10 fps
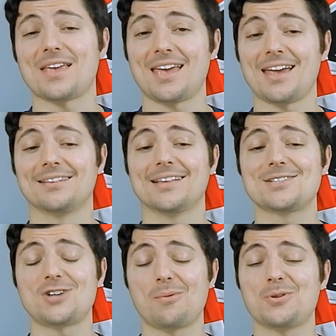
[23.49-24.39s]
And
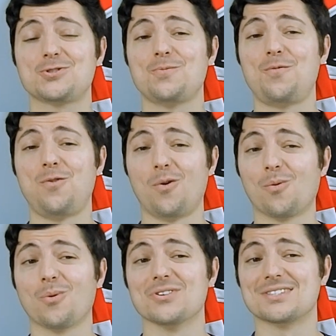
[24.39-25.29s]
let's start with some
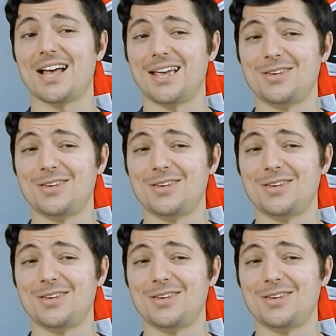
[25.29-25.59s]
forwards that